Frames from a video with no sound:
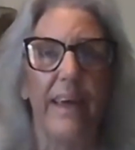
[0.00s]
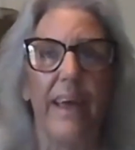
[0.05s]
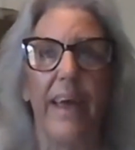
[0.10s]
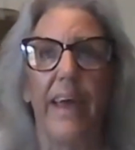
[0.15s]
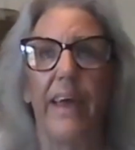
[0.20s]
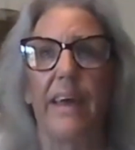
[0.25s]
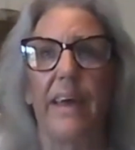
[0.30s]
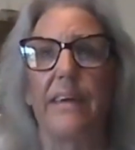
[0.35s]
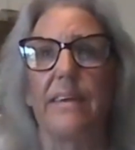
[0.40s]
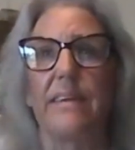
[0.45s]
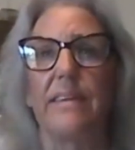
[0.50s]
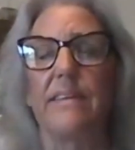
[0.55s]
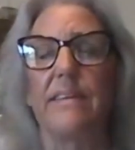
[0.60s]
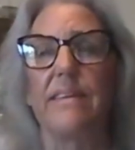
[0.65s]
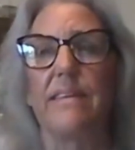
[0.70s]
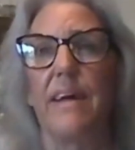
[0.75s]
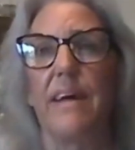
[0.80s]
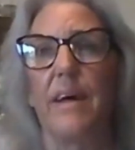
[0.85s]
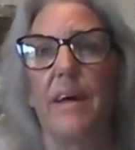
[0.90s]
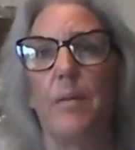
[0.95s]
and
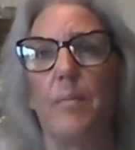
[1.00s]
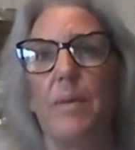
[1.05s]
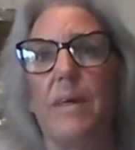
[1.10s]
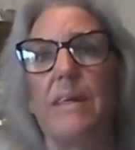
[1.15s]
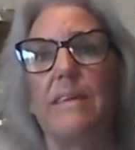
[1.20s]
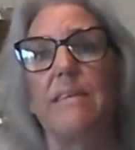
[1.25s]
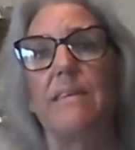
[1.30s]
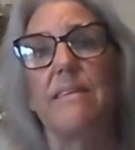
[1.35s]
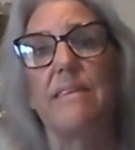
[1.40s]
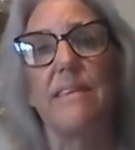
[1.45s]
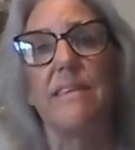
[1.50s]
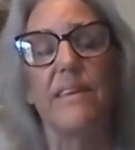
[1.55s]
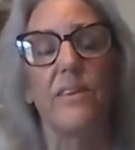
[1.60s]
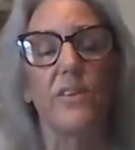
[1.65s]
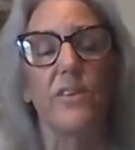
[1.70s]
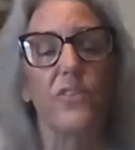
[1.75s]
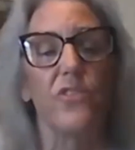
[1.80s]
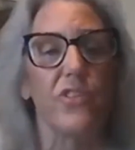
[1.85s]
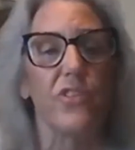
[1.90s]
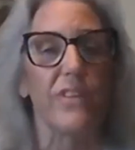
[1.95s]
um, it
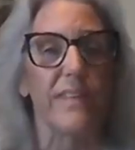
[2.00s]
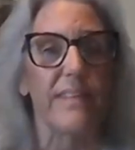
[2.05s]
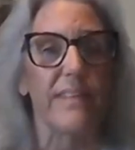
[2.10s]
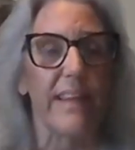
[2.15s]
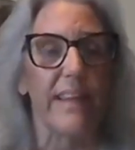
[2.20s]
still just